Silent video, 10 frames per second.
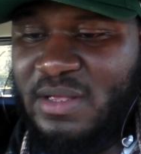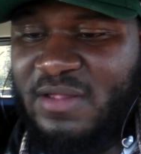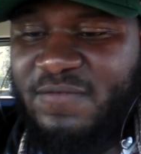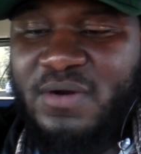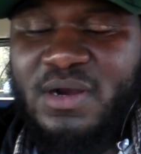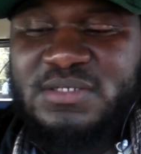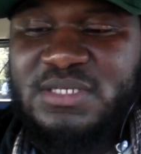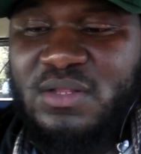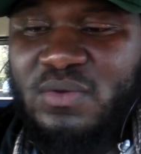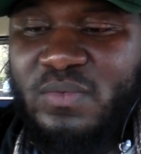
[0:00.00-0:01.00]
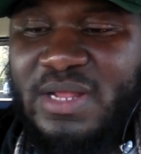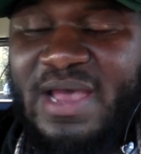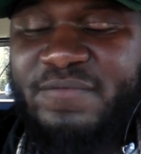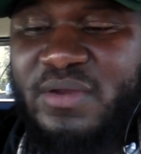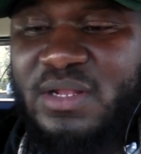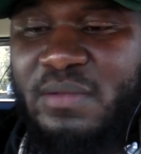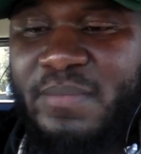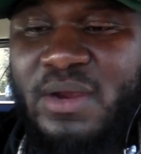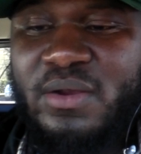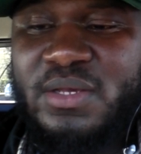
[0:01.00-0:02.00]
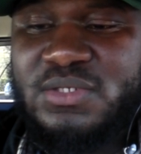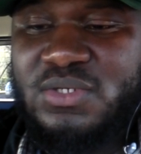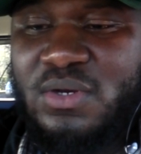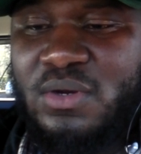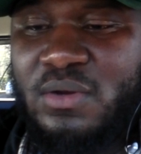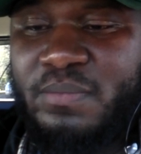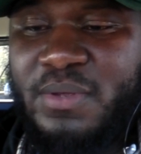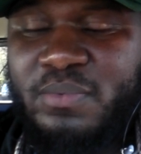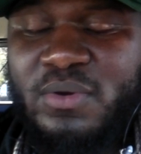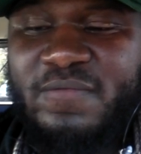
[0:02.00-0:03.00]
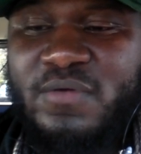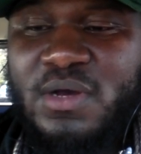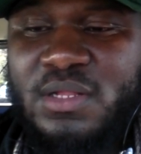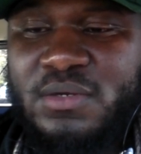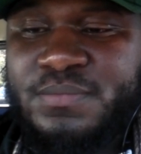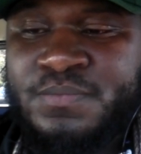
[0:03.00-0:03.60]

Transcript: as far as dealing with African Americans or people of color.